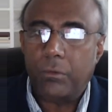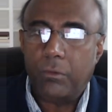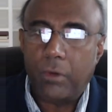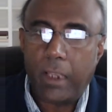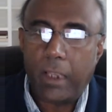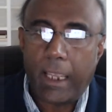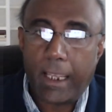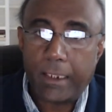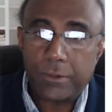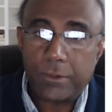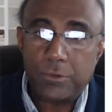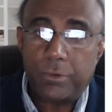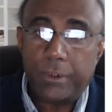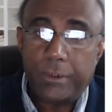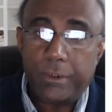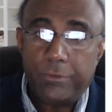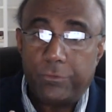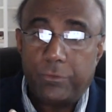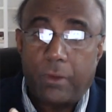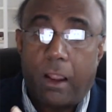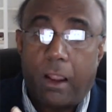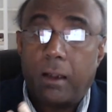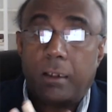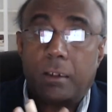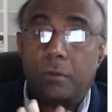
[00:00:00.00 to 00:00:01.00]
actually
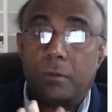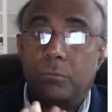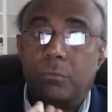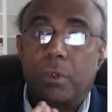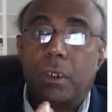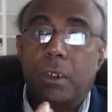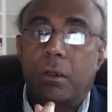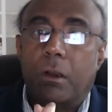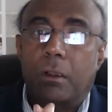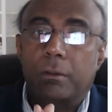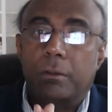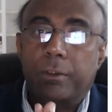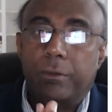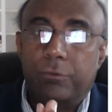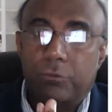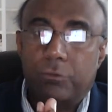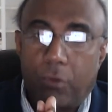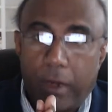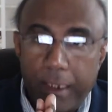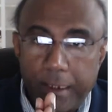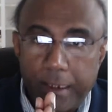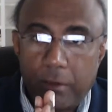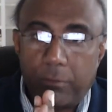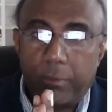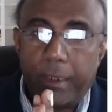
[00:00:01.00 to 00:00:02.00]
started work on this
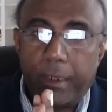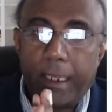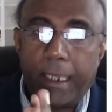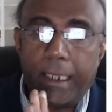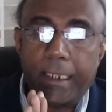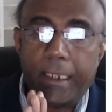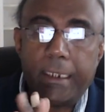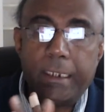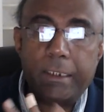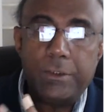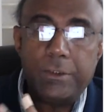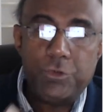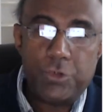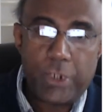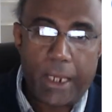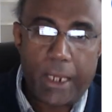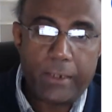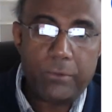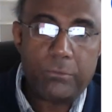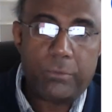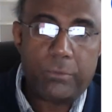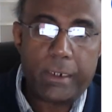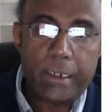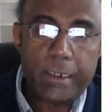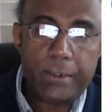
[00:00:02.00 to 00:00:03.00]
right away in
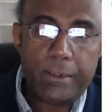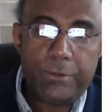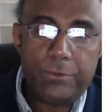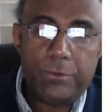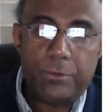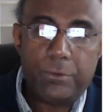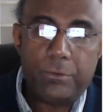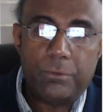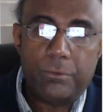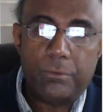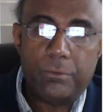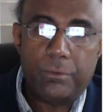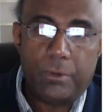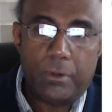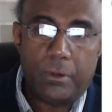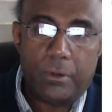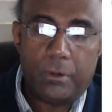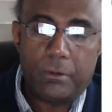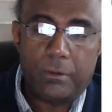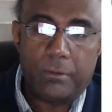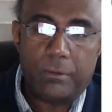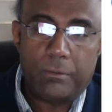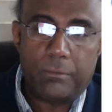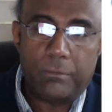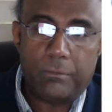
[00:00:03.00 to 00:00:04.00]
January to
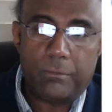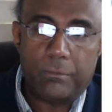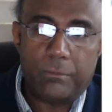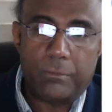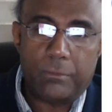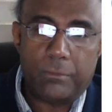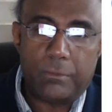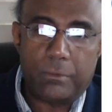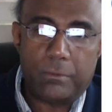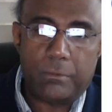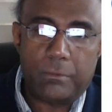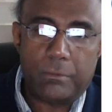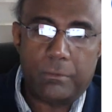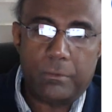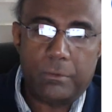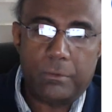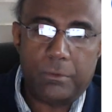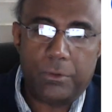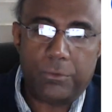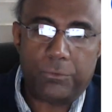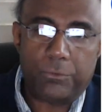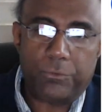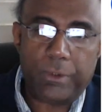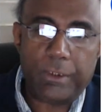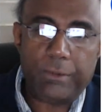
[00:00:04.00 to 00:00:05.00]

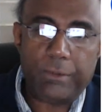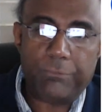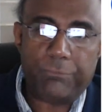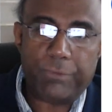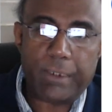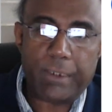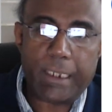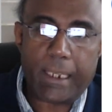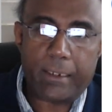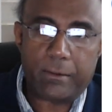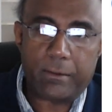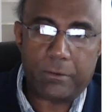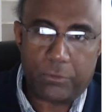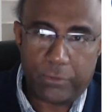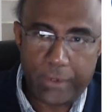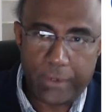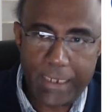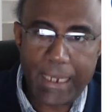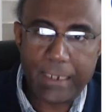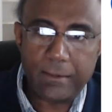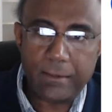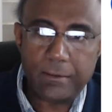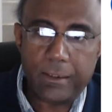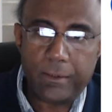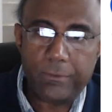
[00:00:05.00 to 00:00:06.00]
see if we can
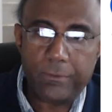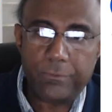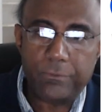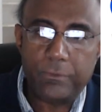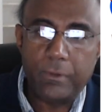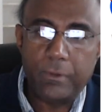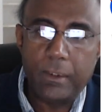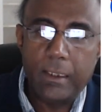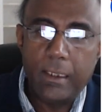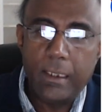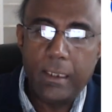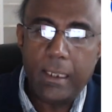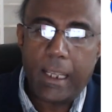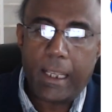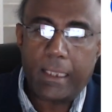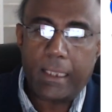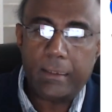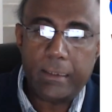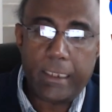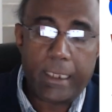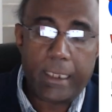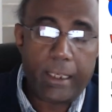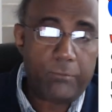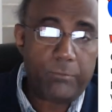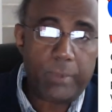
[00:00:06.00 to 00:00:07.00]
create this,
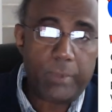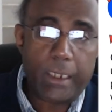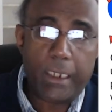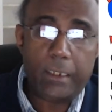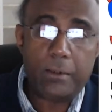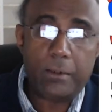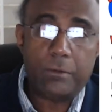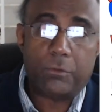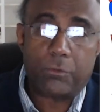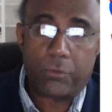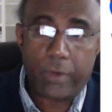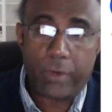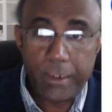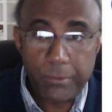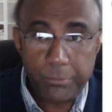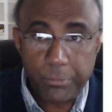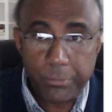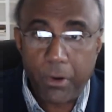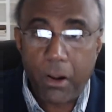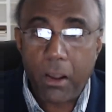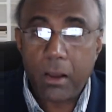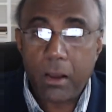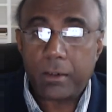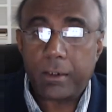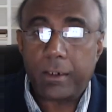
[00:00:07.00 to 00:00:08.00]
and they have made great
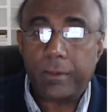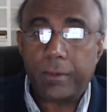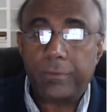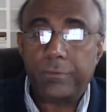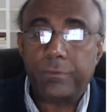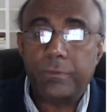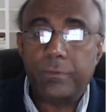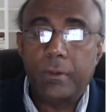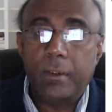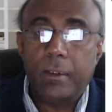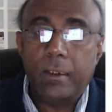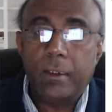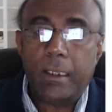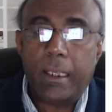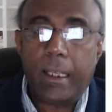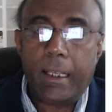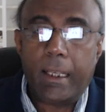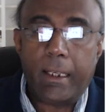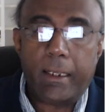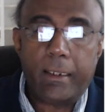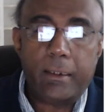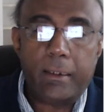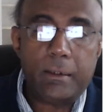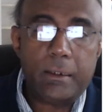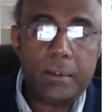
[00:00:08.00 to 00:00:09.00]
progress.
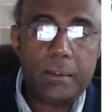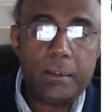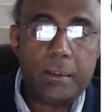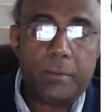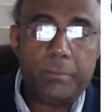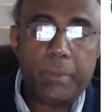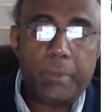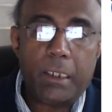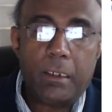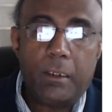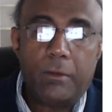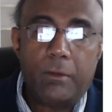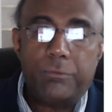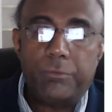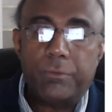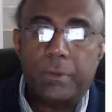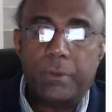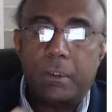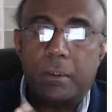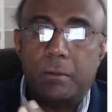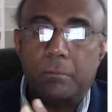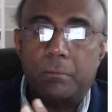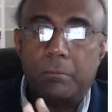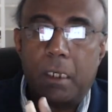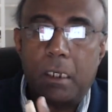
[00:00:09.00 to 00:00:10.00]
And in the middle of
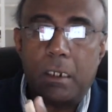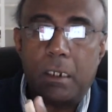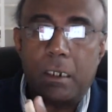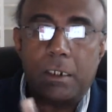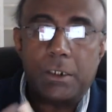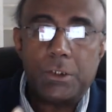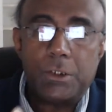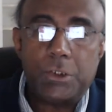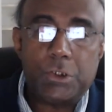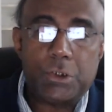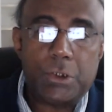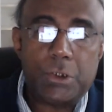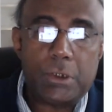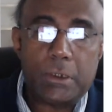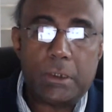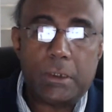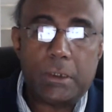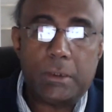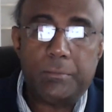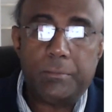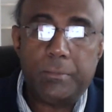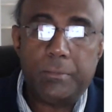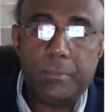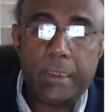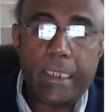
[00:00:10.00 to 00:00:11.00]
March,
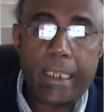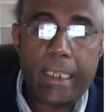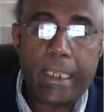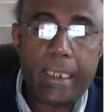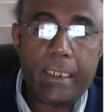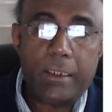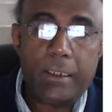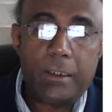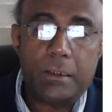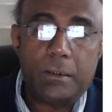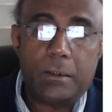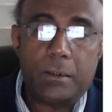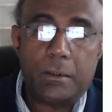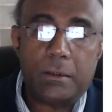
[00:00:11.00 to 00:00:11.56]
they